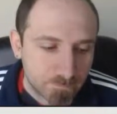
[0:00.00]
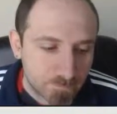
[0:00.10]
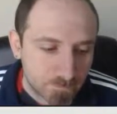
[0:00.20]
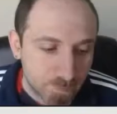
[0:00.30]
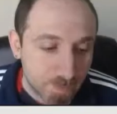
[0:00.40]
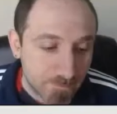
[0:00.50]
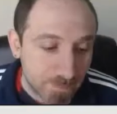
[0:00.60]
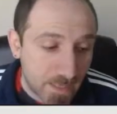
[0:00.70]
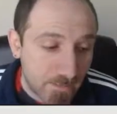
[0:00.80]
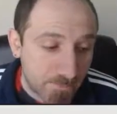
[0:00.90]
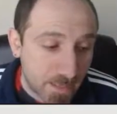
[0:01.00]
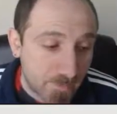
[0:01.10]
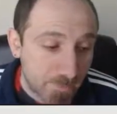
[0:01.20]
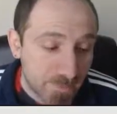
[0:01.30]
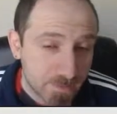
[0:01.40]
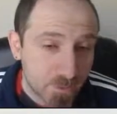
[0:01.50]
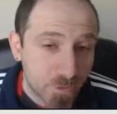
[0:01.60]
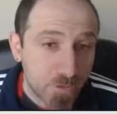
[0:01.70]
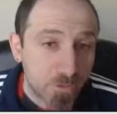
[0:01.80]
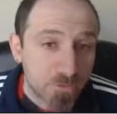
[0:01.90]
But if that ever happens and you're
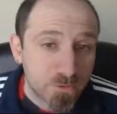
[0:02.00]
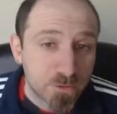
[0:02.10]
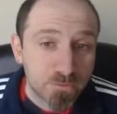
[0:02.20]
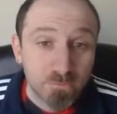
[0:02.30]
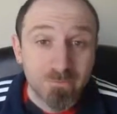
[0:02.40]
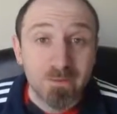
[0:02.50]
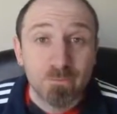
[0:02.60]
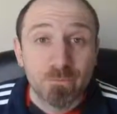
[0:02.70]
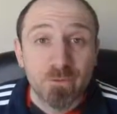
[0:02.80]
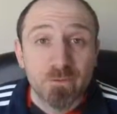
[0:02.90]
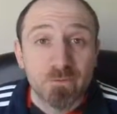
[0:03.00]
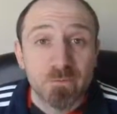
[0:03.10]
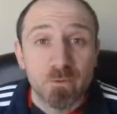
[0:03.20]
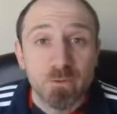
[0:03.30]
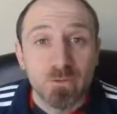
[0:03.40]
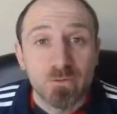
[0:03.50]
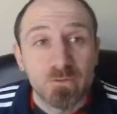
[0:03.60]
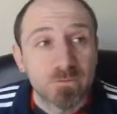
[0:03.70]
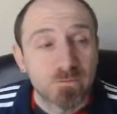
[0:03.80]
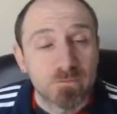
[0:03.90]
close, just V-reversal or
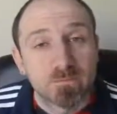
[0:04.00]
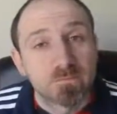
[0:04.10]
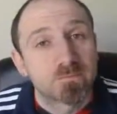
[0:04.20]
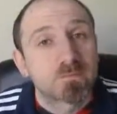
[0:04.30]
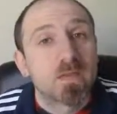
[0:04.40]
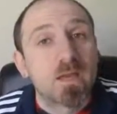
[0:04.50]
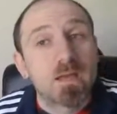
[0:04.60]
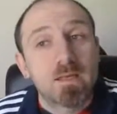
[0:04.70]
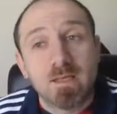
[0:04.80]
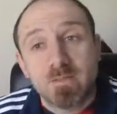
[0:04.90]
use EX